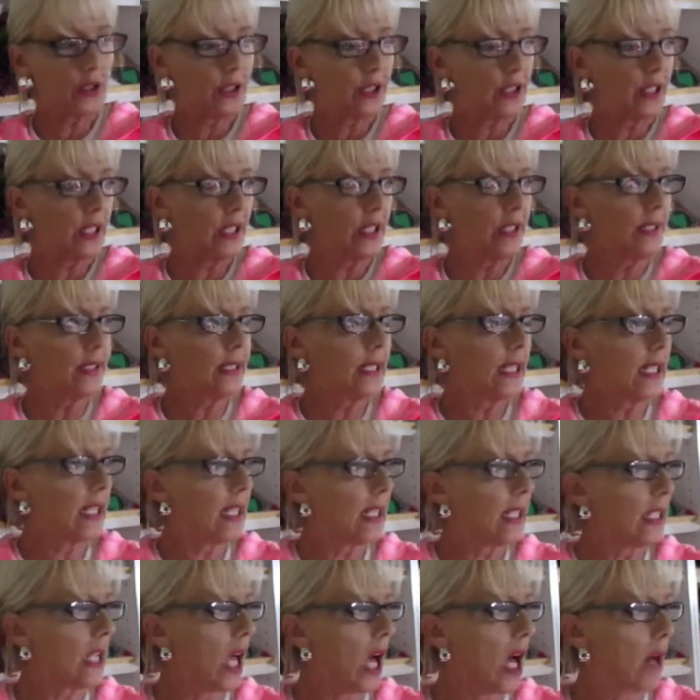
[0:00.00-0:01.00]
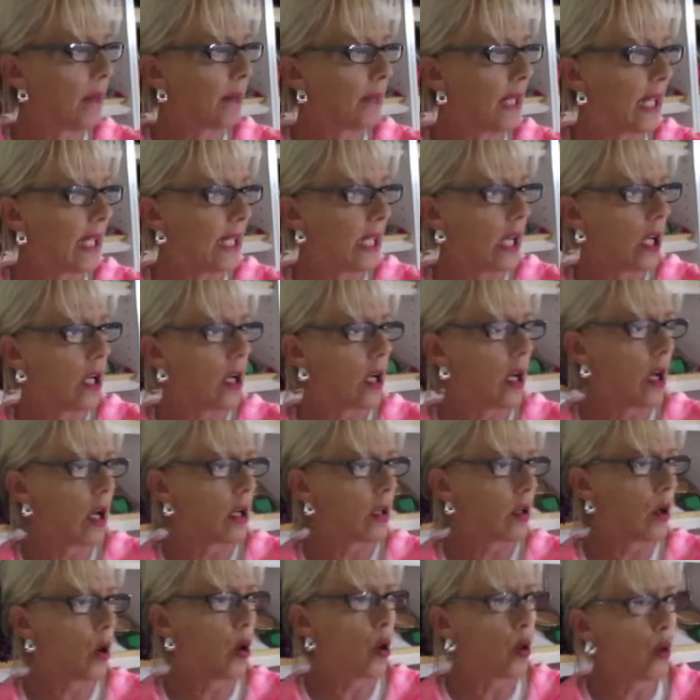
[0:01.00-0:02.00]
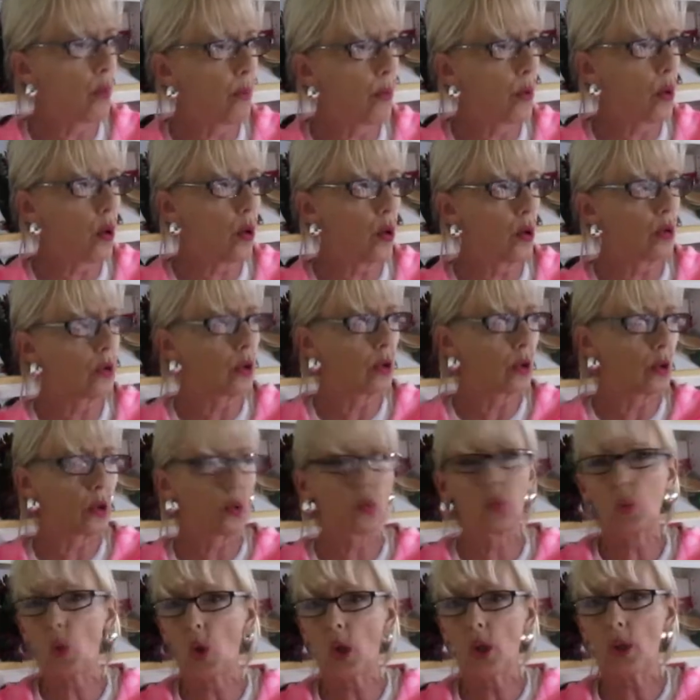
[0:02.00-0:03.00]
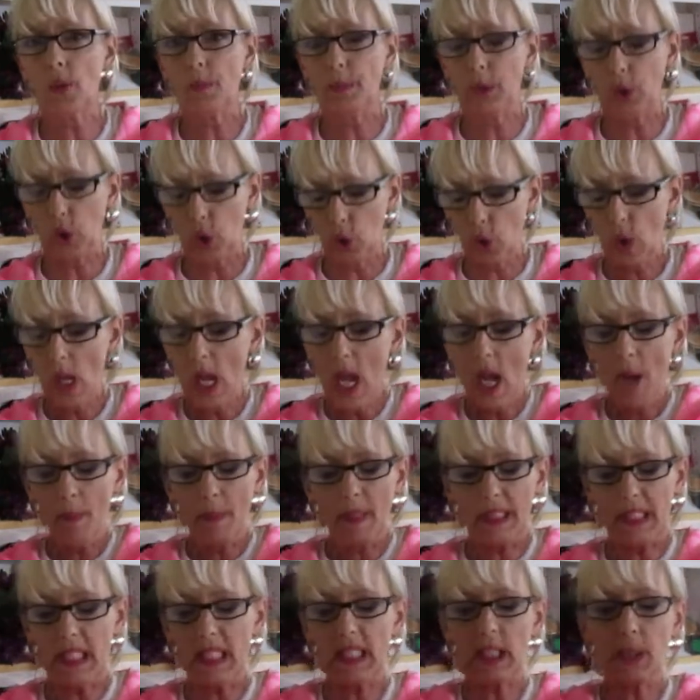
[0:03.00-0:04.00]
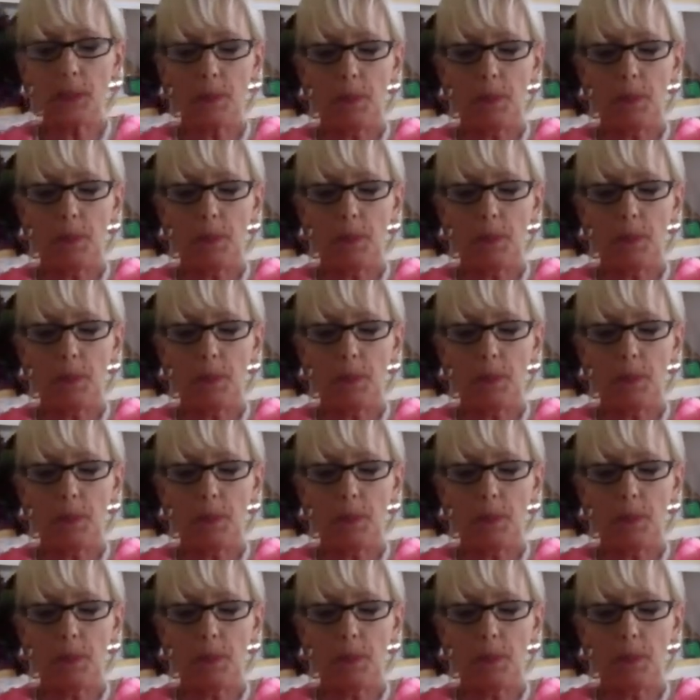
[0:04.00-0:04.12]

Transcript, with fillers: This in um, like a, a cobalt or a royal blue. But this